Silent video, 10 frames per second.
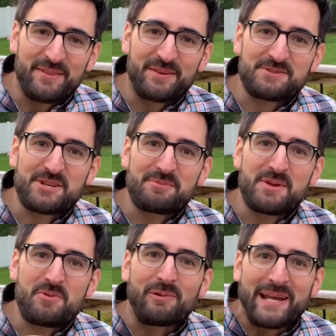There's gonna
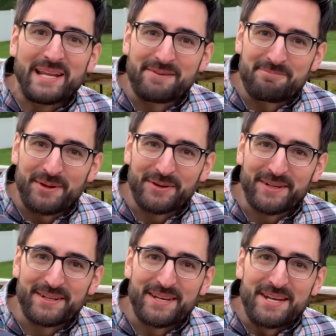be a waiting
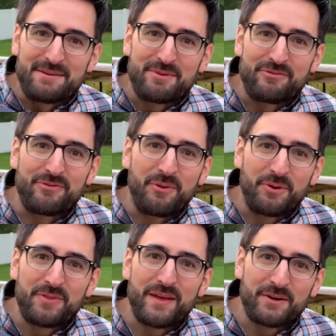period
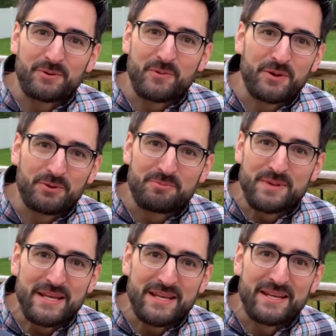before there will
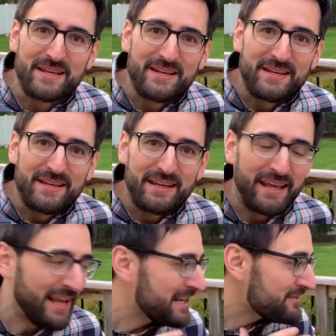be
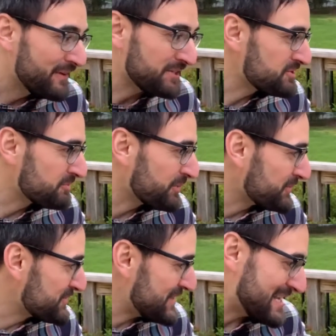any
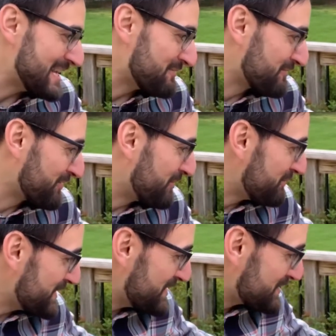vegetables to eat
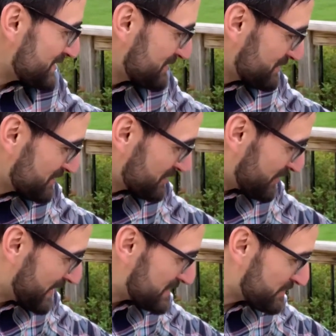from these
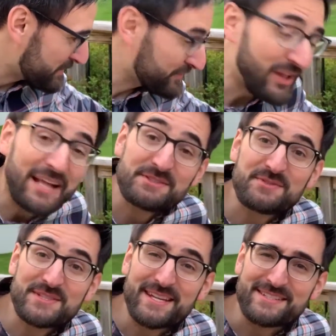trays with lots of
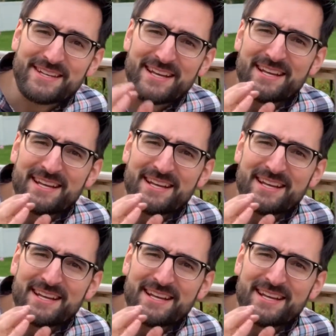seeds.